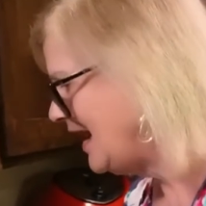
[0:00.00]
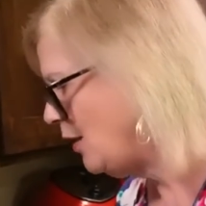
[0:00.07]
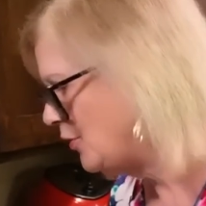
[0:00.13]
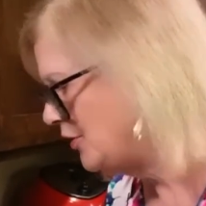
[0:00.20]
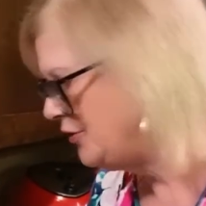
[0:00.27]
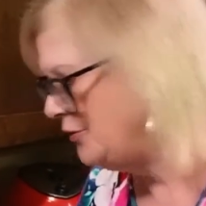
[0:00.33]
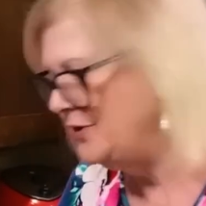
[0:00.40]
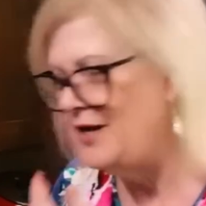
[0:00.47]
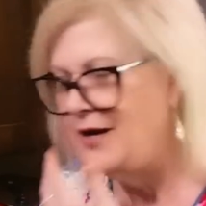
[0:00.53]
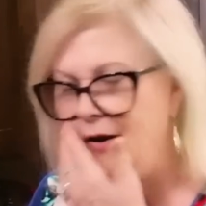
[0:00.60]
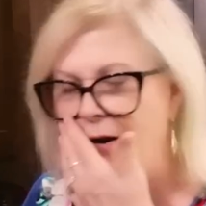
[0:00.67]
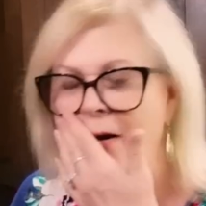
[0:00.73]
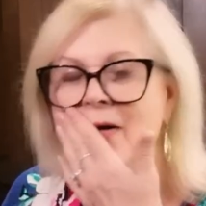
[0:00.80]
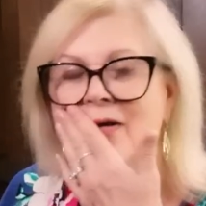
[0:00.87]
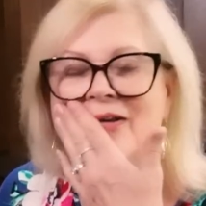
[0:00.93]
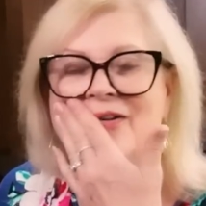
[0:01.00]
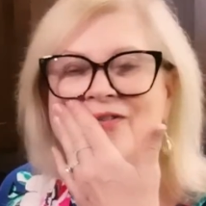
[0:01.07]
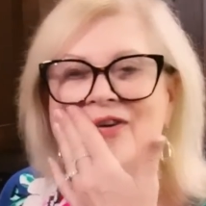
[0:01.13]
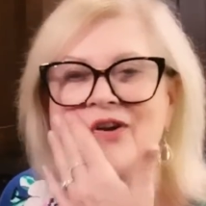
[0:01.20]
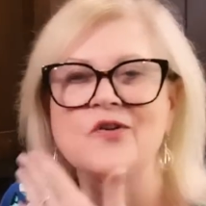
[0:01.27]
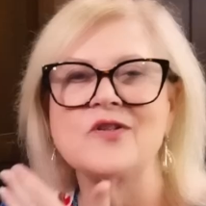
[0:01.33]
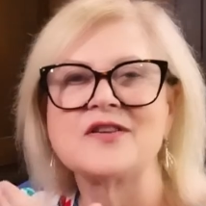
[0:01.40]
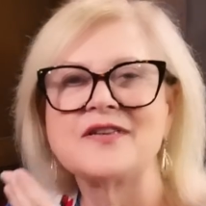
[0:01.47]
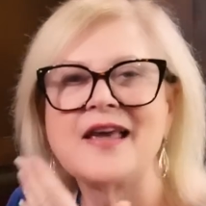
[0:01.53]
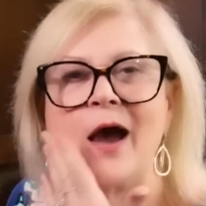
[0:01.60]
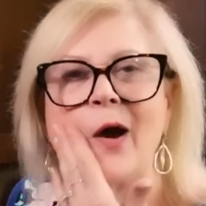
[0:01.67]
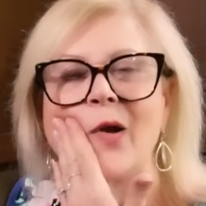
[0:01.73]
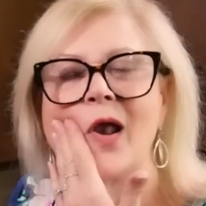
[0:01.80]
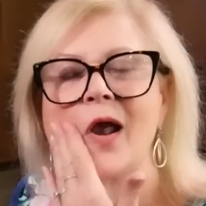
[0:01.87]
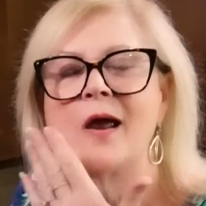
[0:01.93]
how we're doing here. Let's figure this
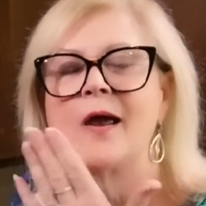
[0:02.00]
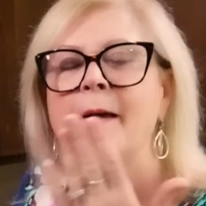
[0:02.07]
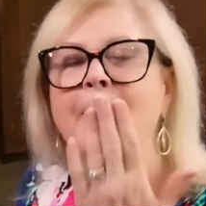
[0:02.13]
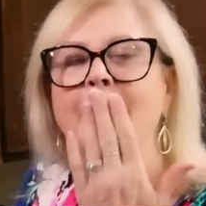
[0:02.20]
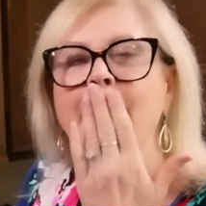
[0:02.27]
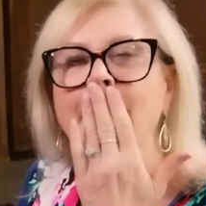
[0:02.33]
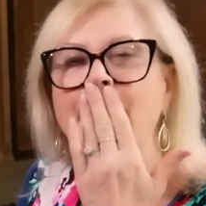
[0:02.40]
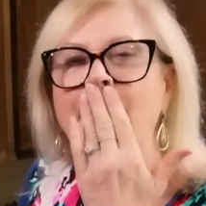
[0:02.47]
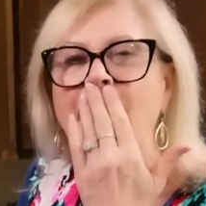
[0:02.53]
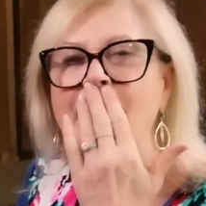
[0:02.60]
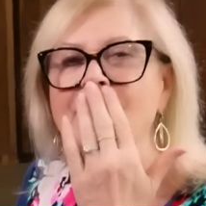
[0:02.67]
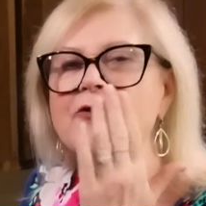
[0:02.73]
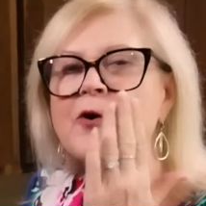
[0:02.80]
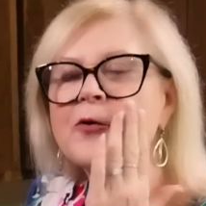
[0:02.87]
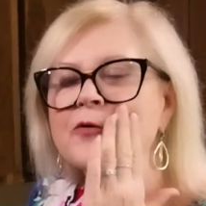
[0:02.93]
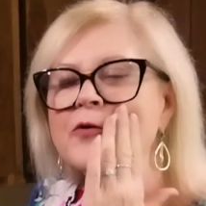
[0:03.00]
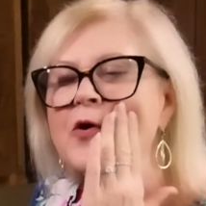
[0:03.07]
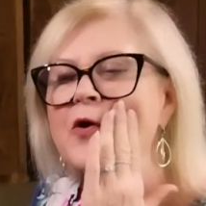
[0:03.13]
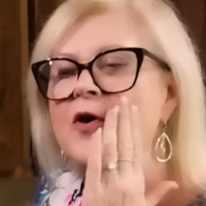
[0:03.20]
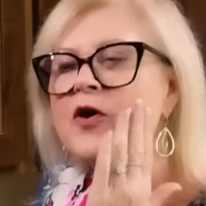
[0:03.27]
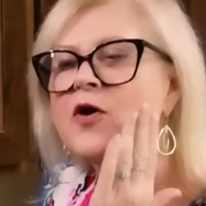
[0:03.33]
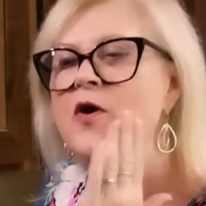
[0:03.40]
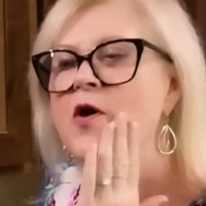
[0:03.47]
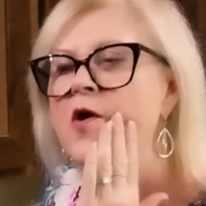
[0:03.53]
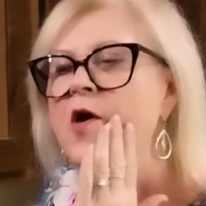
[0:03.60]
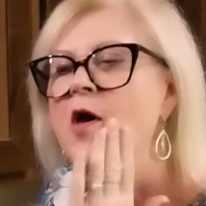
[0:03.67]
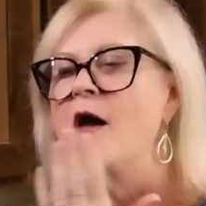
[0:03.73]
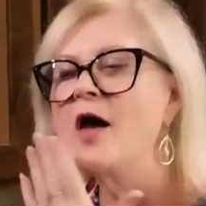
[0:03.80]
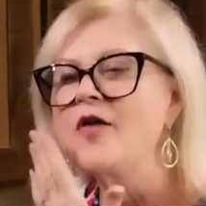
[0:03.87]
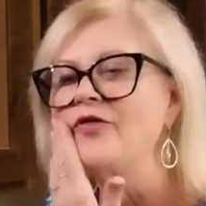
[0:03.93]
out. Sorry, folks.
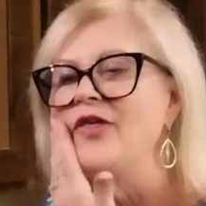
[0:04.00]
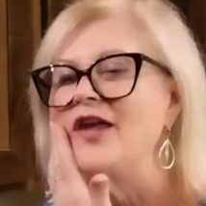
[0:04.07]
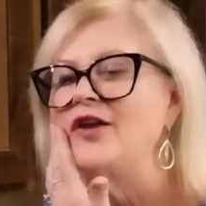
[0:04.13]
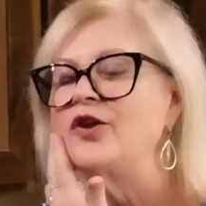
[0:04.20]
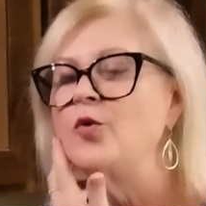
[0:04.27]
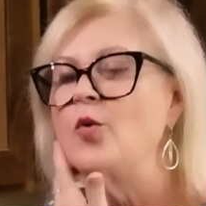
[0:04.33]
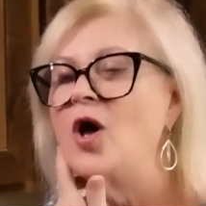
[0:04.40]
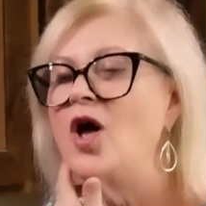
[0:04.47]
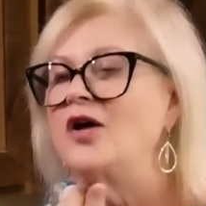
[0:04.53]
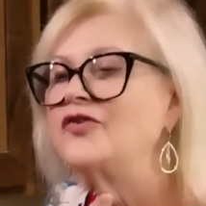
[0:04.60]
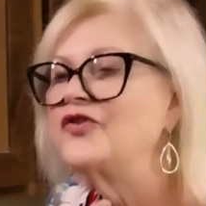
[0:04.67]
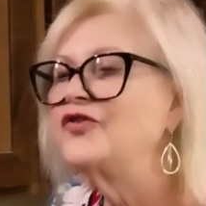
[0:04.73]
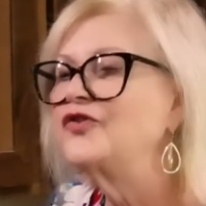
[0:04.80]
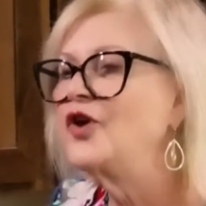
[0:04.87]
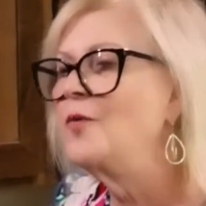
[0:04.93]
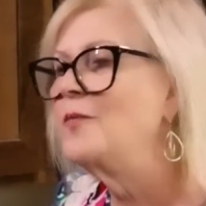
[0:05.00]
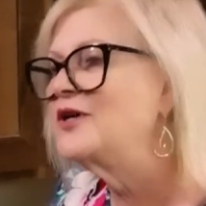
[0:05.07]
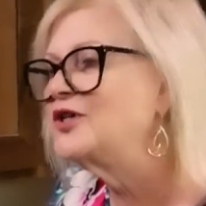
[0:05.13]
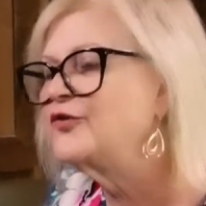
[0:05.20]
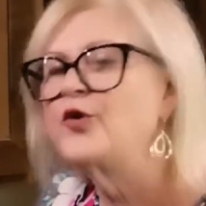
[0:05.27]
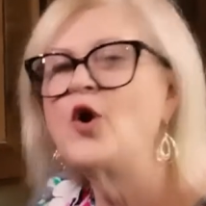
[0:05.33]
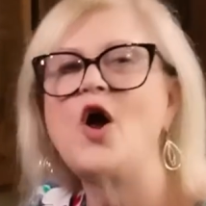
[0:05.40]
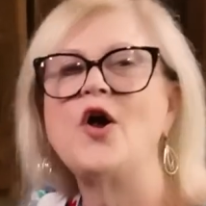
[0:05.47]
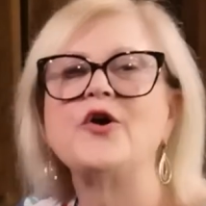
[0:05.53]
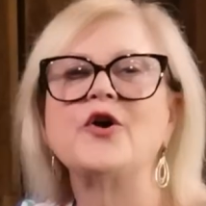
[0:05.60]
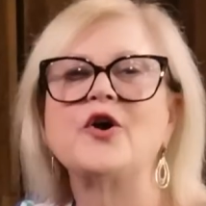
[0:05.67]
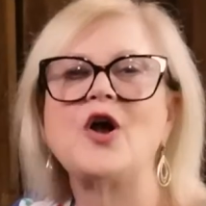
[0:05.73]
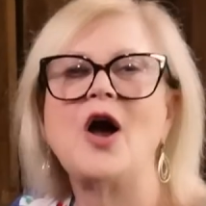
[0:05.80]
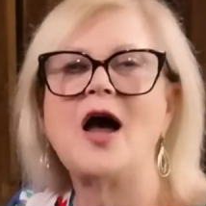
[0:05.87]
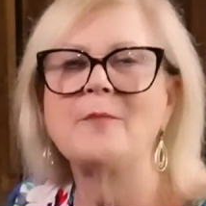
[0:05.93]
Thank you all so much for all
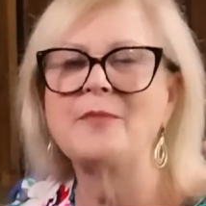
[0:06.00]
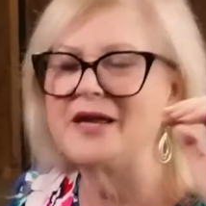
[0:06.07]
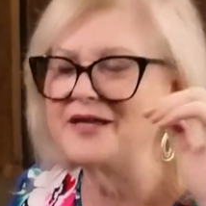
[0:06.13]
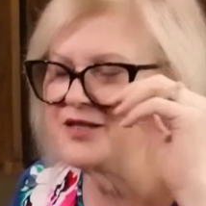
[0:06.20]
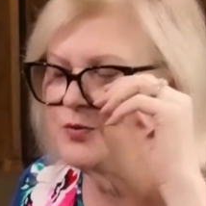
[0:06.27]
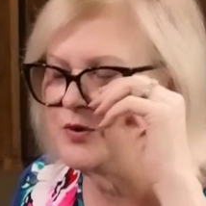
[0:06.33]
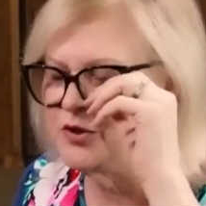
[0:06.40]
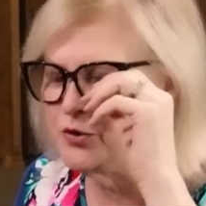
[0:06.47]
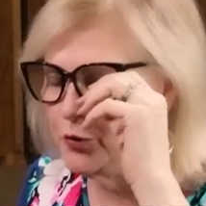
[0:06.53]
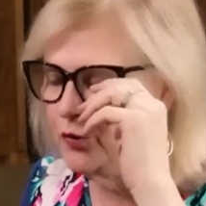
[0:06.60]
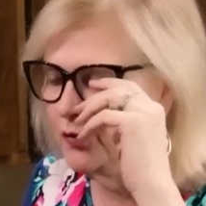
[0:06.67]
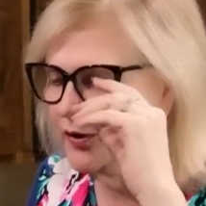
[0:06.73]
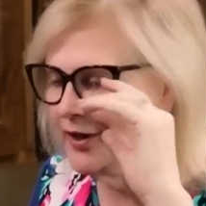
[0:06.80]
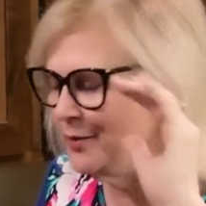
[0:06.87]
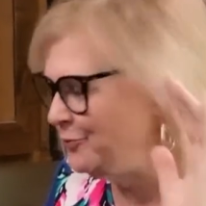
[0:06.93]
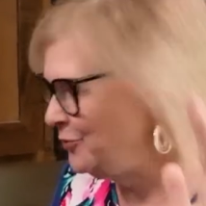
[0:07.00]
your comments. We truly